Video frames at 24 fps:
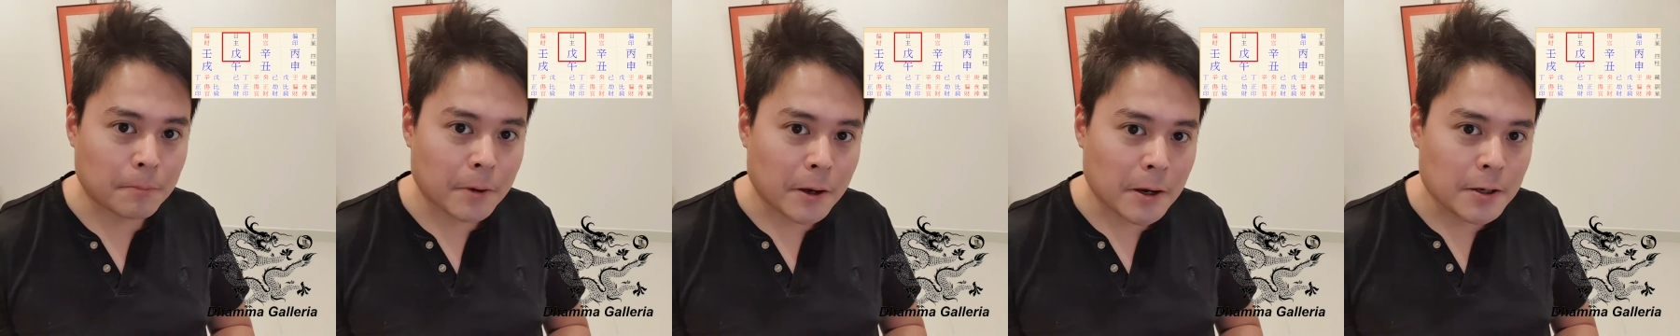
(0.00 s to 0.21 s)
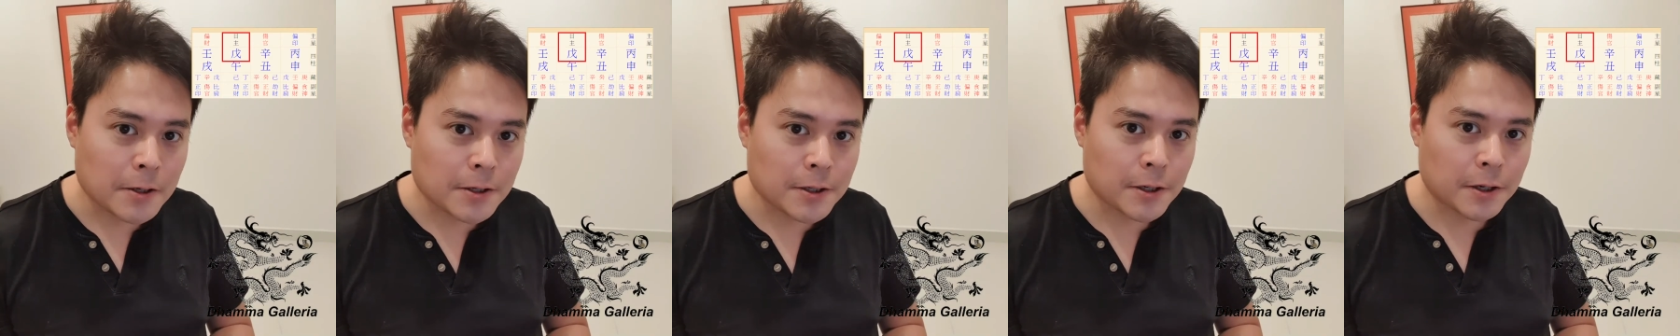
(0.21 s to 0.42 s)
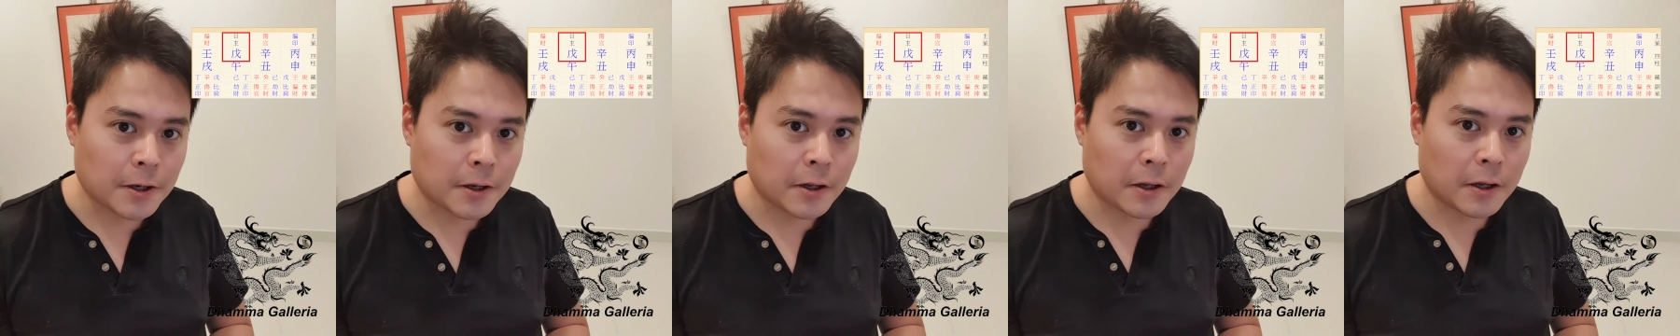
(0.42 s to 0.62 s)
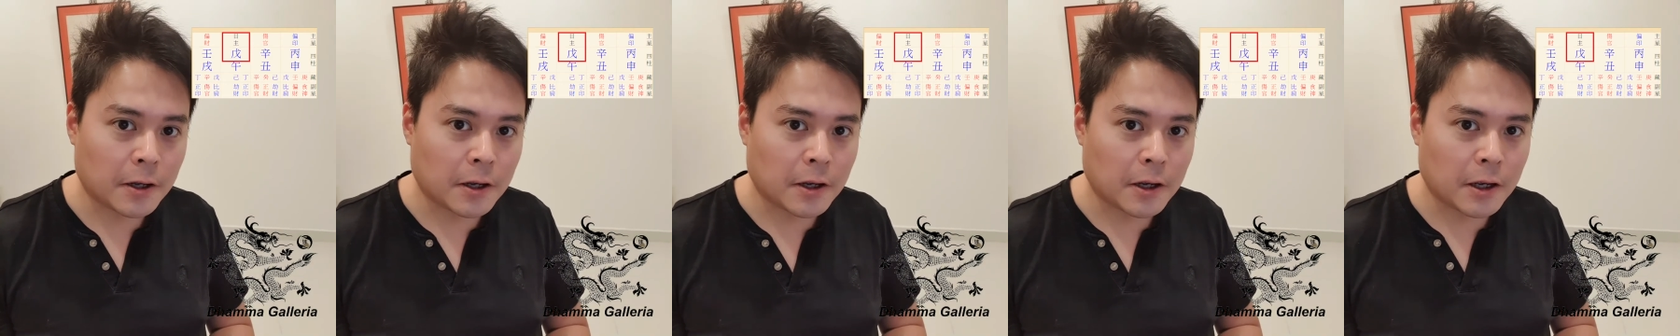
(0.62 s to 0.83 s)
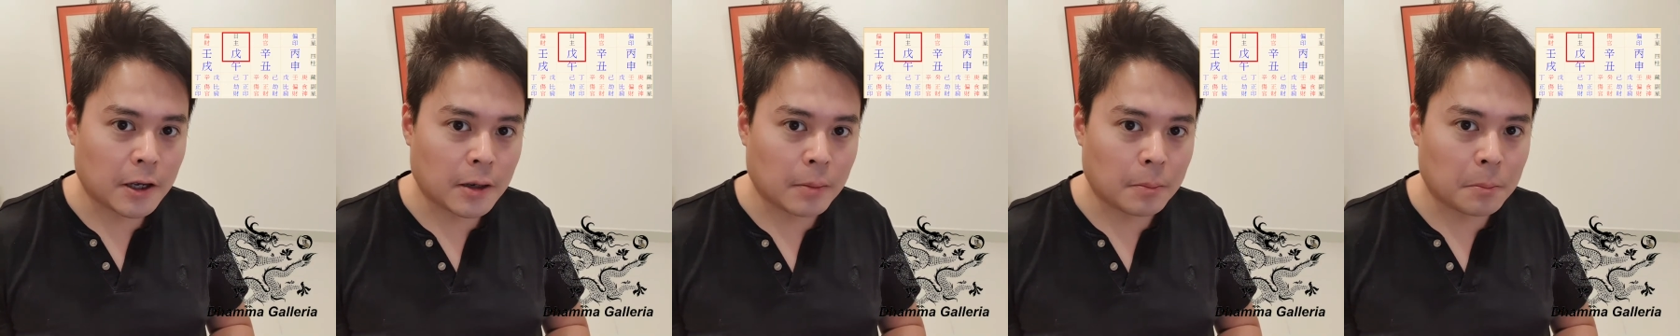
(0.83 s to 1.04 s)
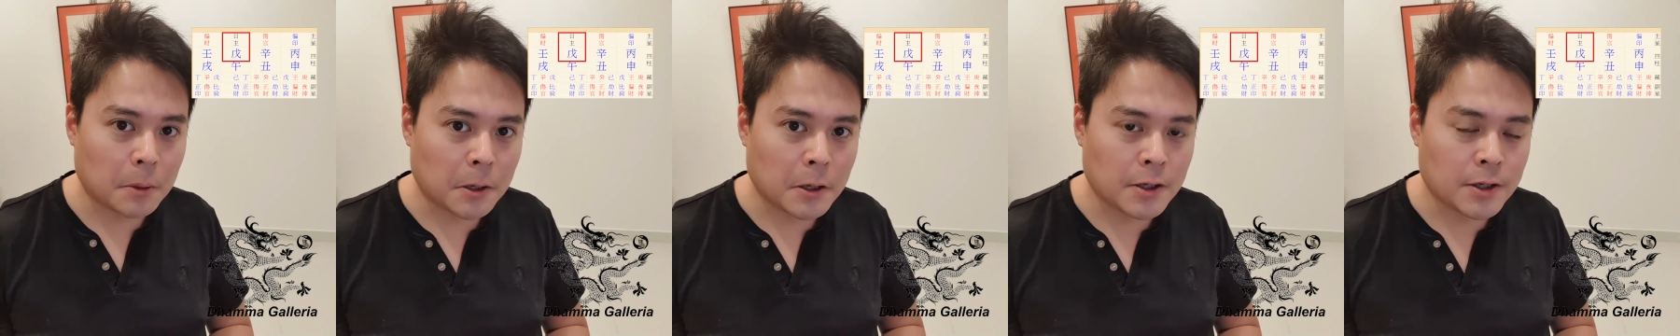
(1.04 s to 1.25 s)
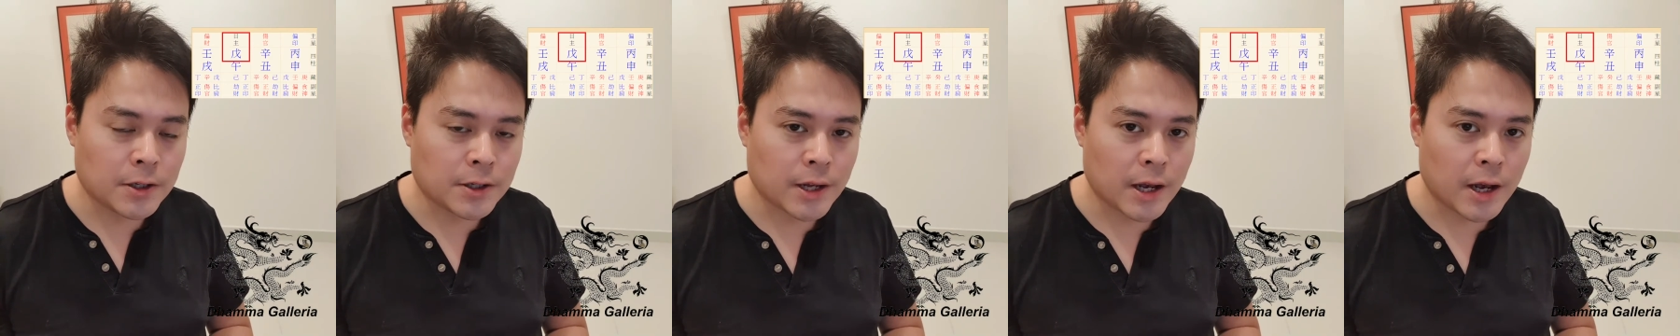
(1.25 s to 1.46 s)
basically it
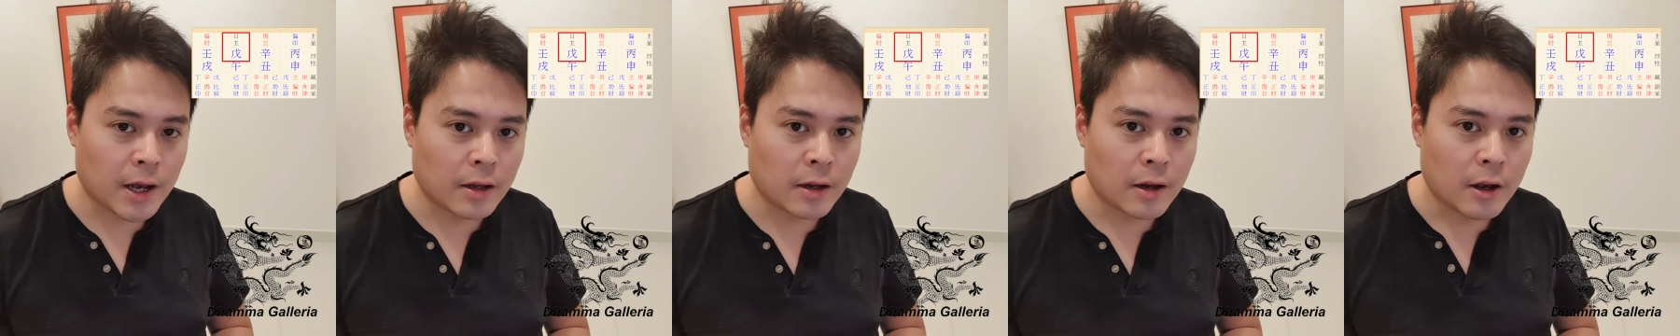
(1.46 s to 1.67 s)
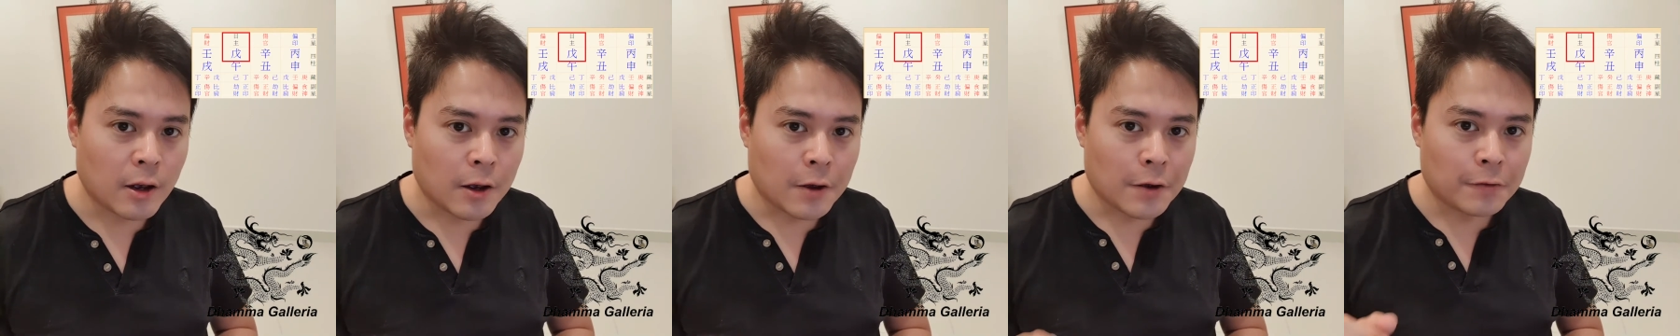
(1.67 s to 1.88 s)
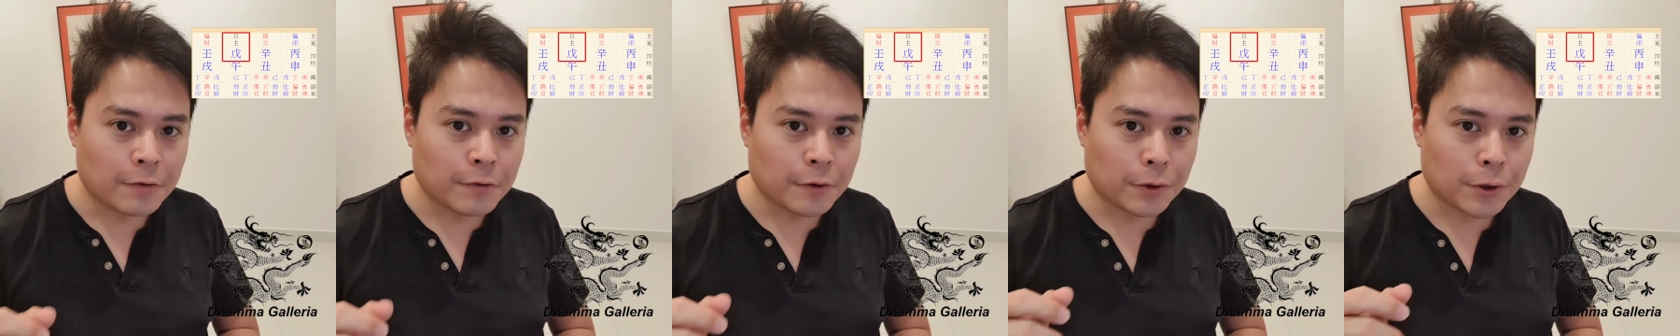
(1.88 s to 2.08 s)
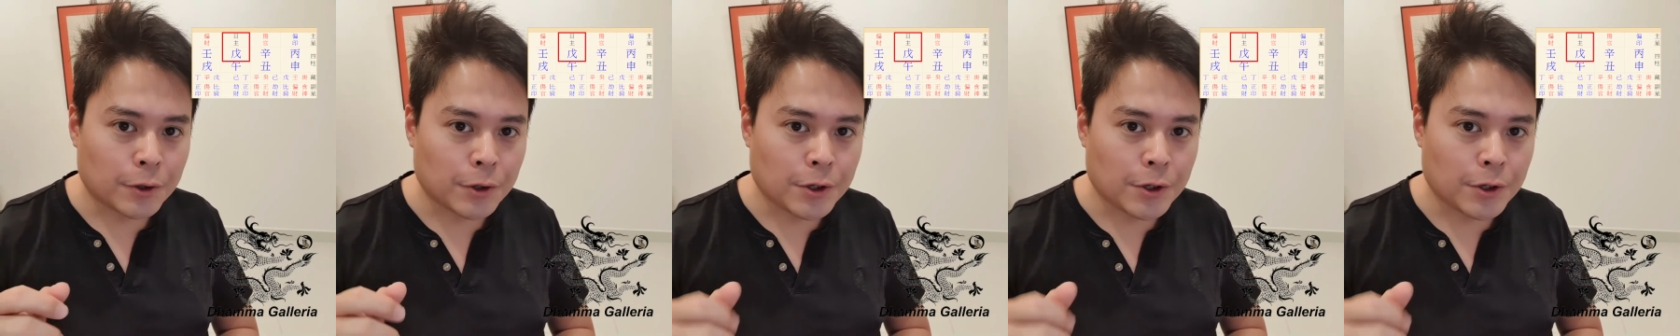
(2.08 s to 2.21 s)
means that for the